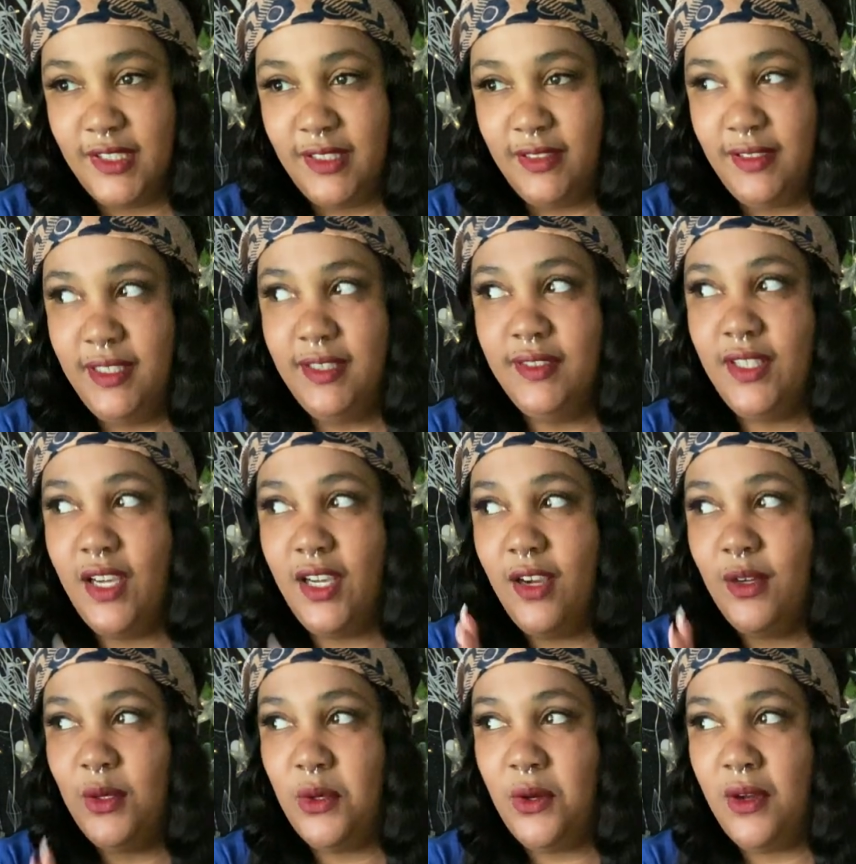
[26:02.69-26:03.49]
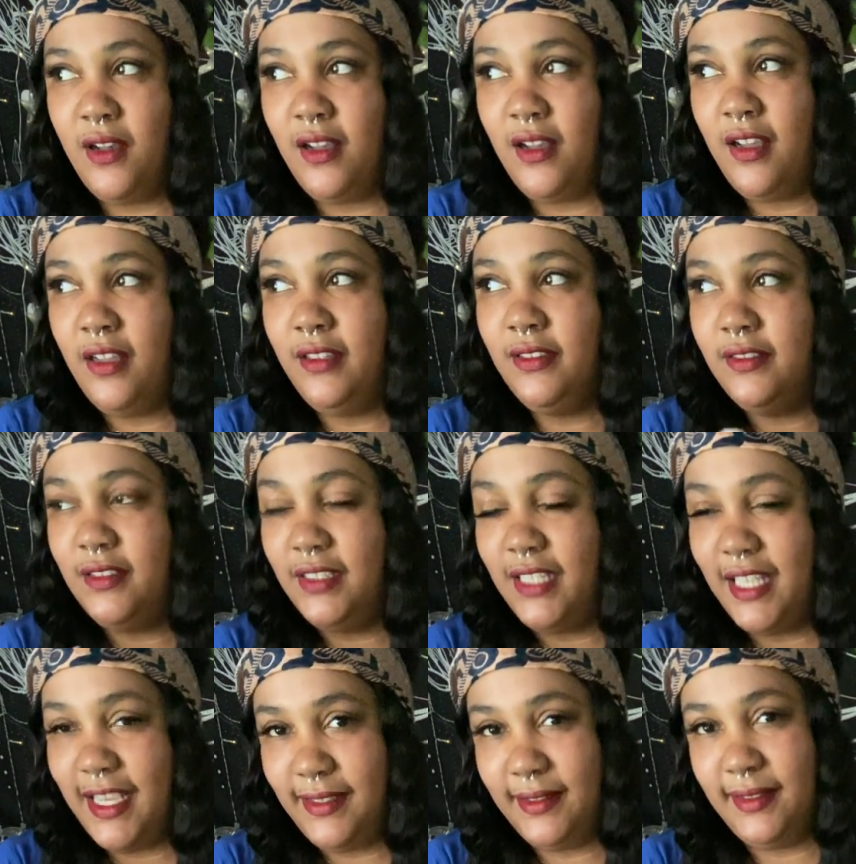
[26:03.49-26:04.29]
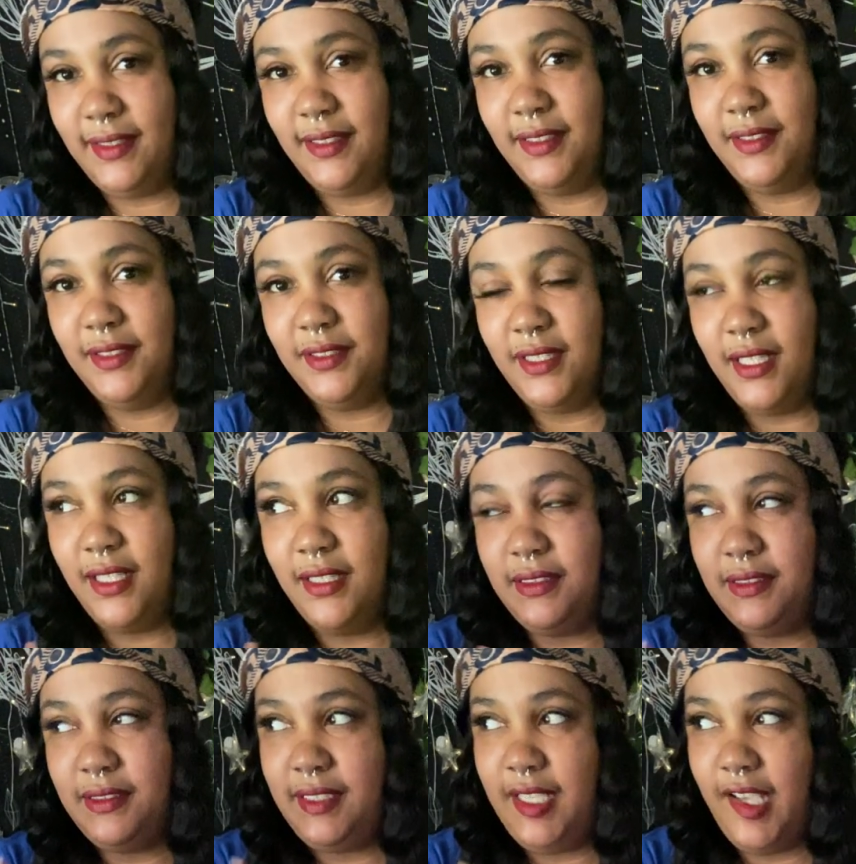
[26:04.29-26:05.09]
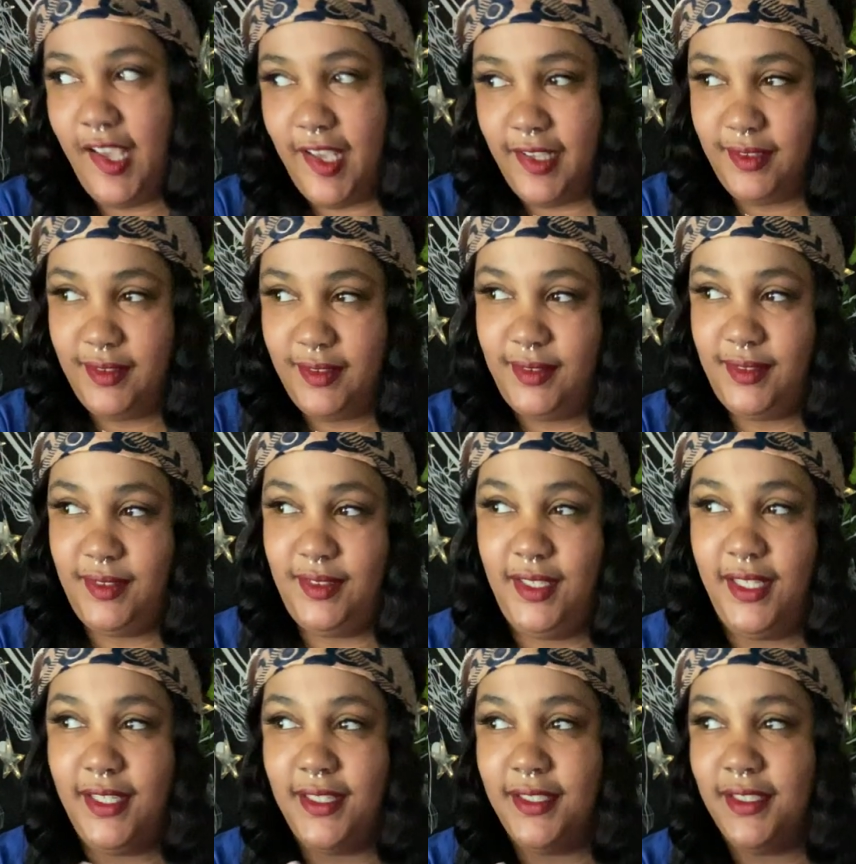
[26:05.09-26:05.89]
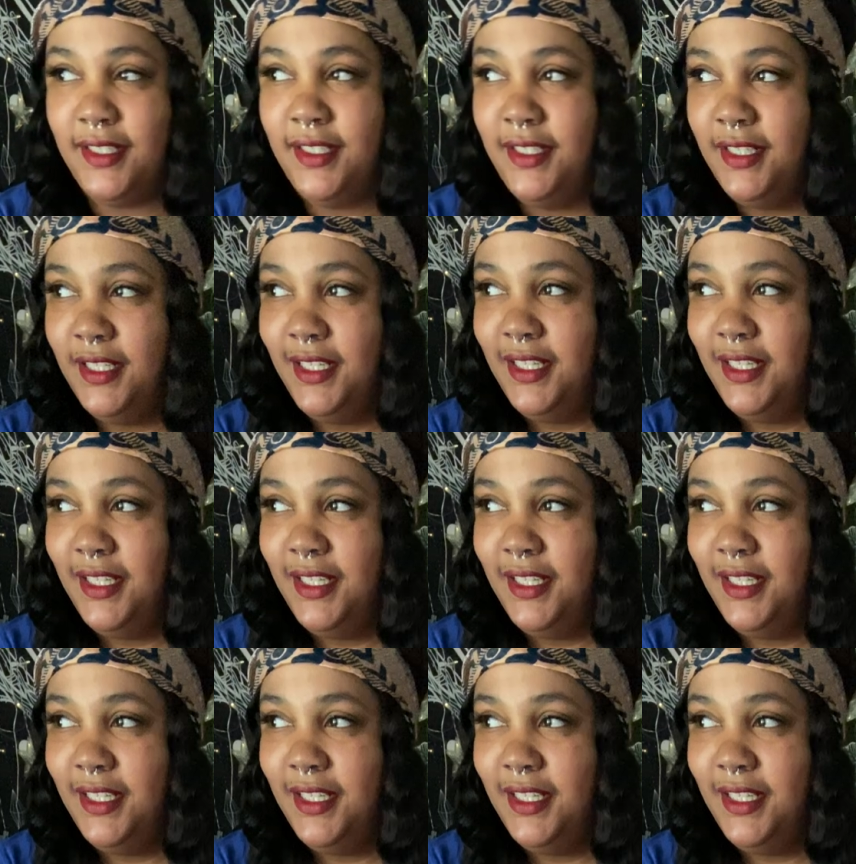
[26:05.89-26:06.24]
These are all lessons and tests and